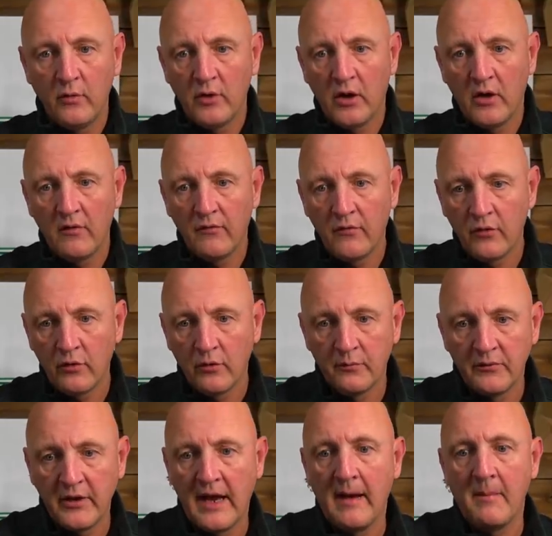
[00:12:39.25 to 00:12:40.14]
golf
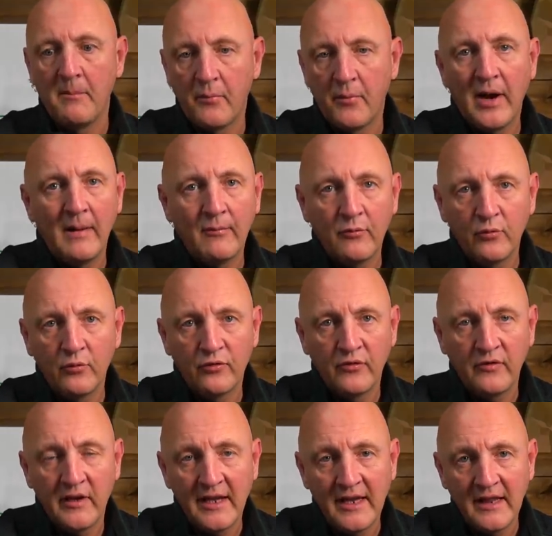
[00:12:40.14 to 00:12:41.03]
clubs and perhaps would
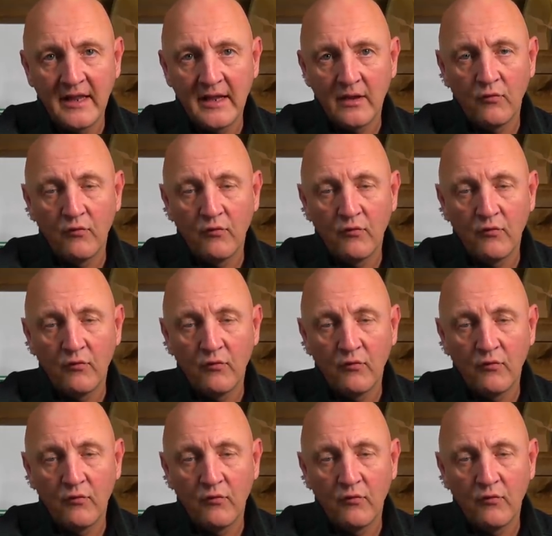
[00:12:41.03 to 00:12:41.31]
relay,